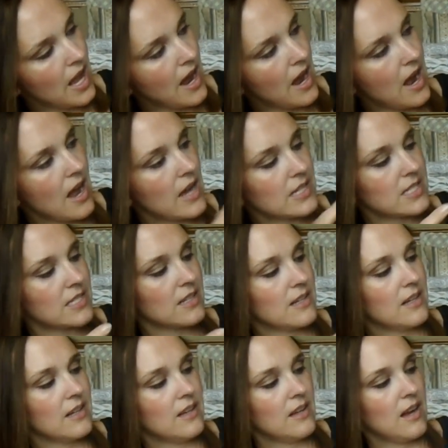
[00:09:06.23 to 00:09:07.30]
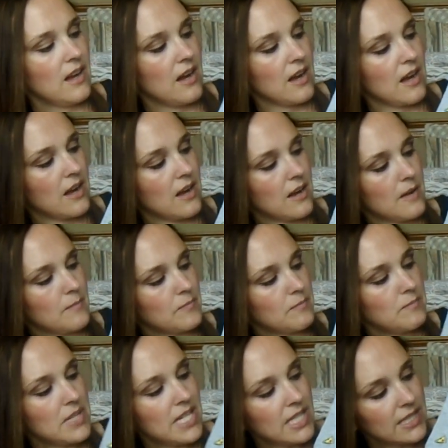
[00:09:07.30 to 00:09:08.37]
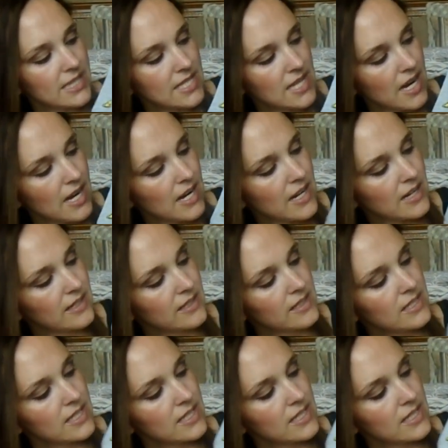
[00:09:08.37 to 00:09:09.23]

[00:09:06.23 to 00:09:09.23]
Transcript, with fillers: hat, um, pizza,